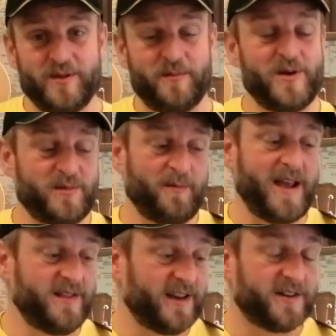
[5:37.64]
But the
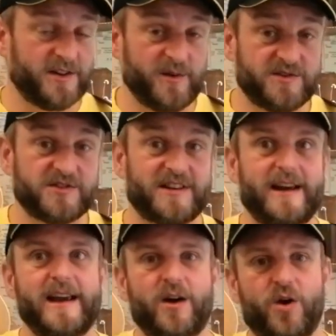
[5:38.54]
main thing I do is just
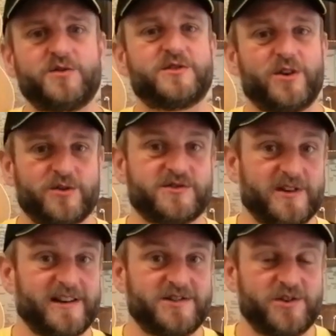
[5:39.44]

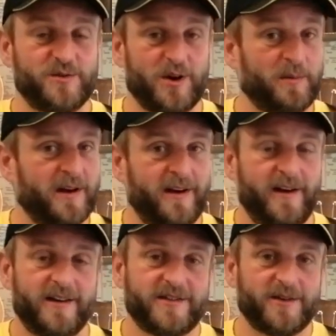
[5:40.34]
constantly tune up.
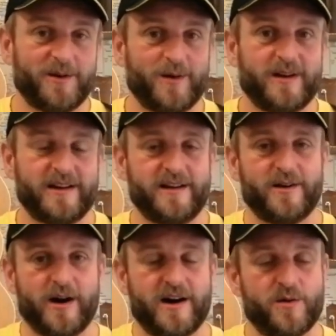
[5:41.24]
So
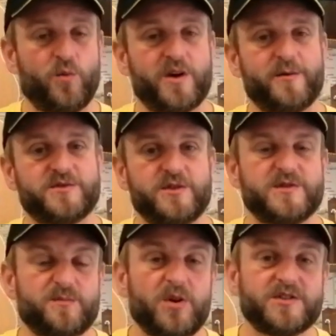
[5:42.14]
what I would do
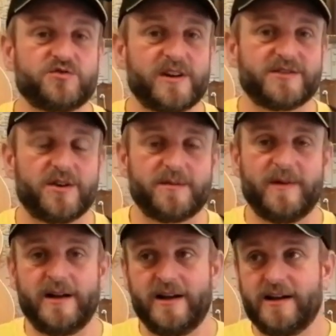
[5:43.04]
is put the strings
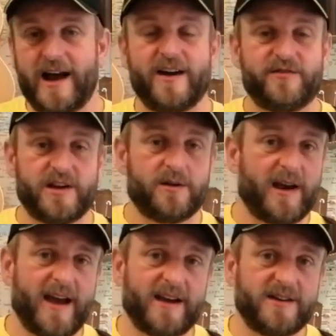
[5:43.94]
on, have the
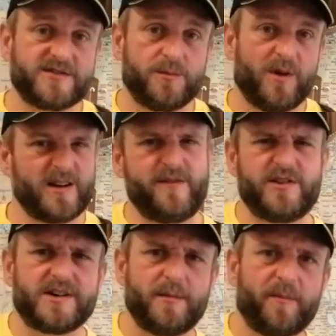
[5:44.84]
uke hanging somewhere, and
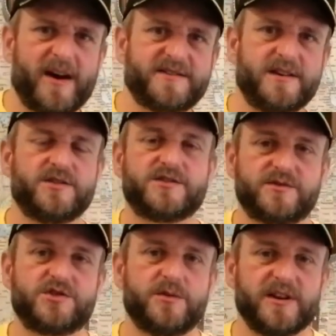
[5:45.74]
every time I pass it,
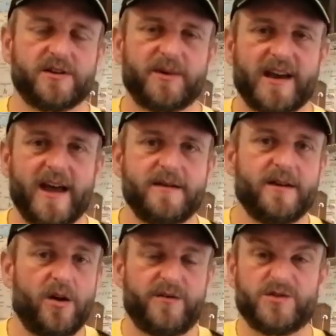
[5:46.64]
just tune it up
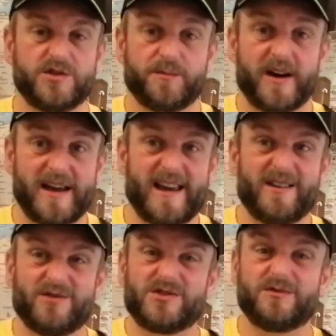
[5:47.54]
again, often just by
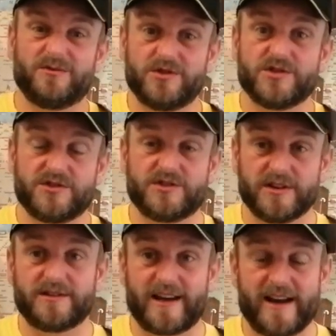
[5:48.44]
ear, just
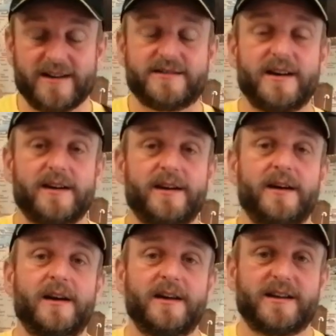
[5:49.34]
to get
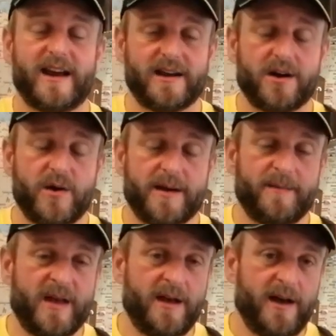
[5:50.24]
it
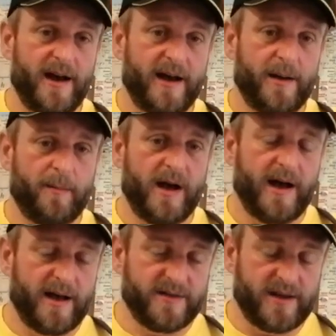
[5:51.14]
going.
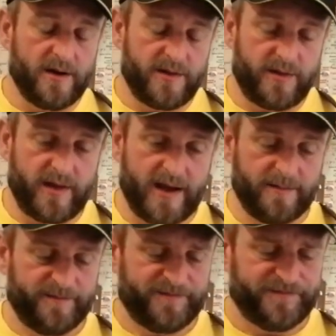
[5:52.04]
And the other
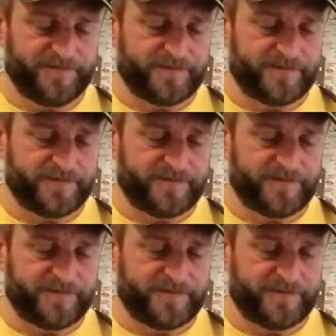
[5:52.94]
thing